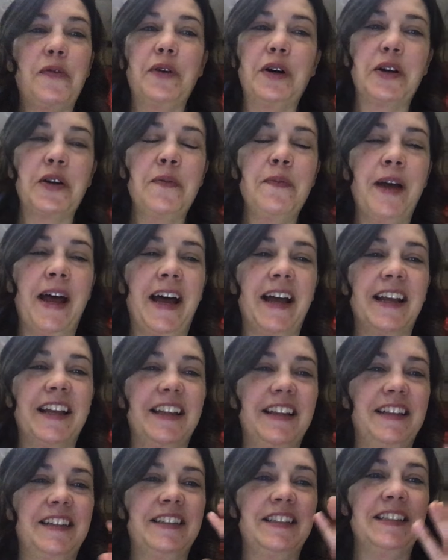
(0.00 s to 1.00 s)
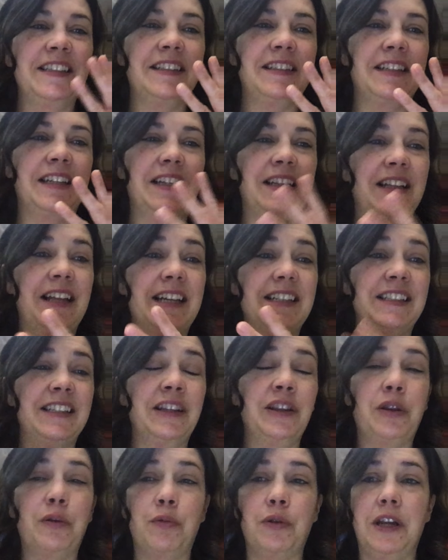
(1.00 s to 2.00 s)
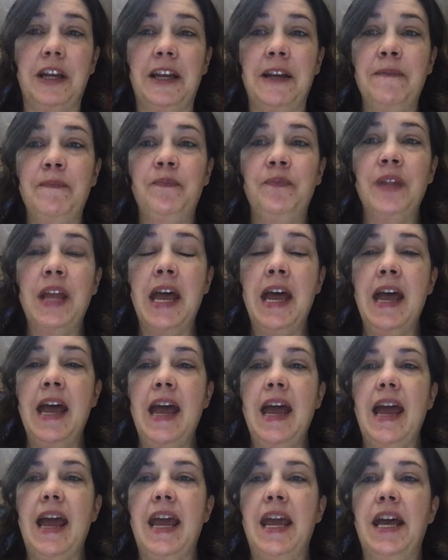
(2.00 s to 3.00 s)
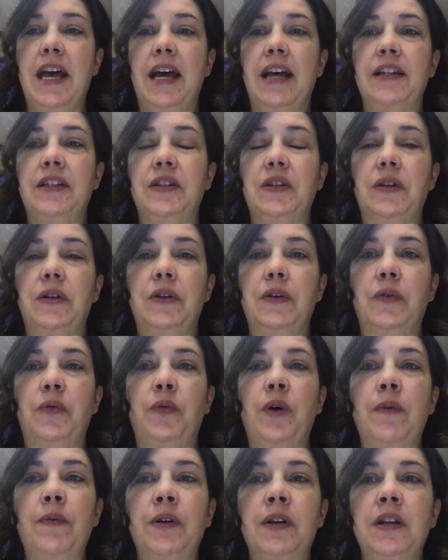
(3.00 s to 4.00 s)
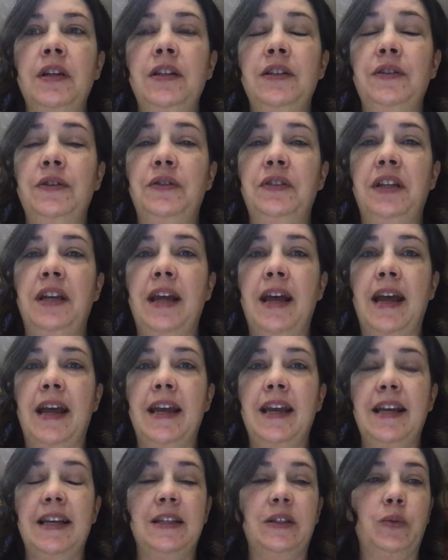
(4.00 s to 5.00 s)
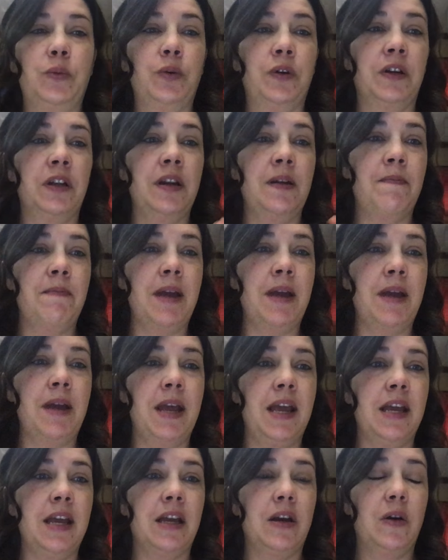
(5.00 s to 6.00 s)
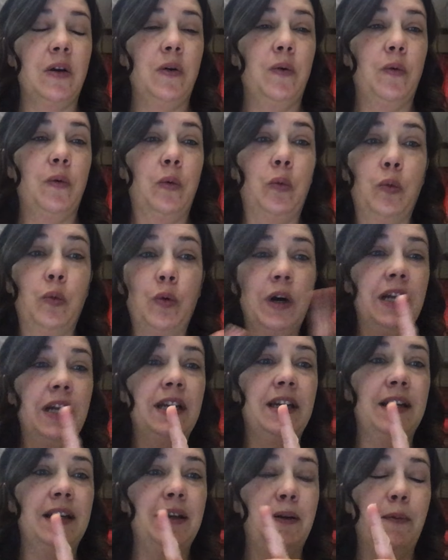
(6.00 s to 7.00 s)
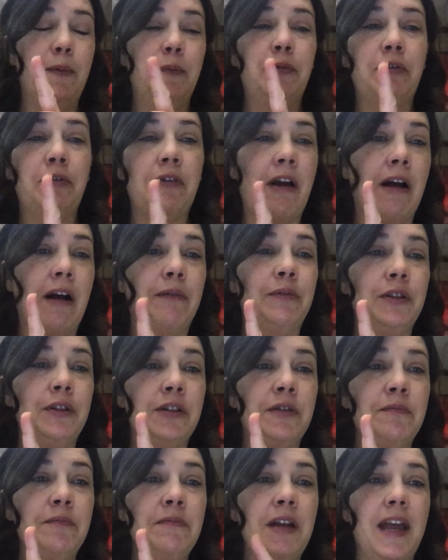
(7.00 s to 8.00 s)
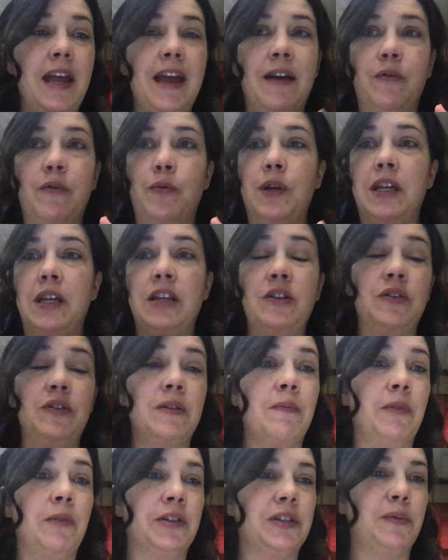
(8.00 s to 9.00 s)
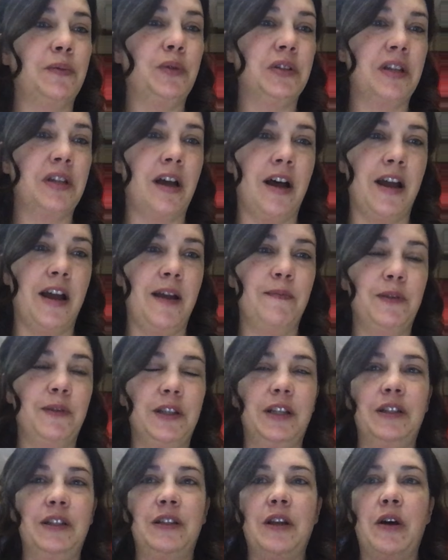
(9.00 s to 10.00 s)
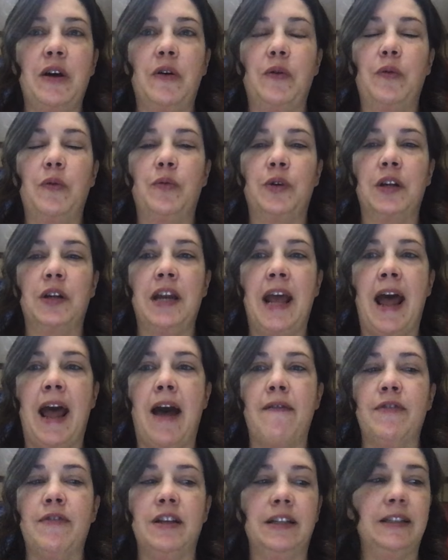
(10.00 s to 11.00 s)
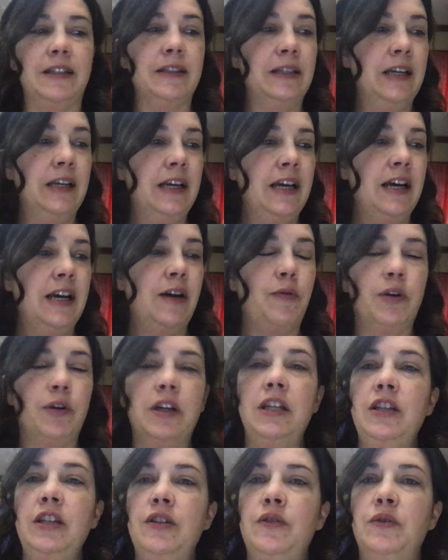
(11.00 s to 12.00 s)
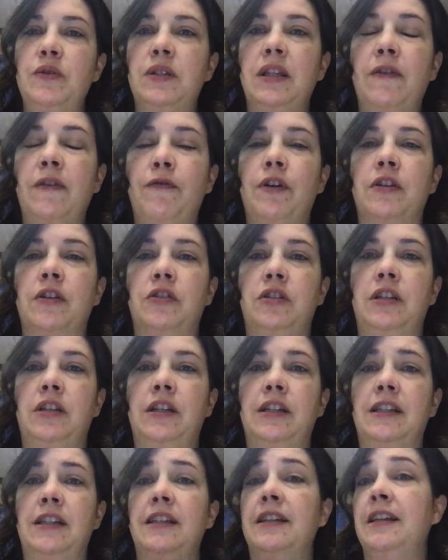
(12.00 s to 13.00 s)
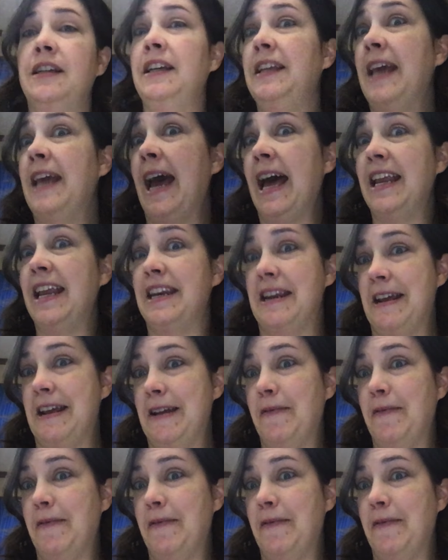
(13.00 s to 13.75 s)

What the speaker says: Welcome back. This is lesson 3, and what we're going to do today is we're going to make one problem and we can use it multiple times. So we're going to use the function concatenate.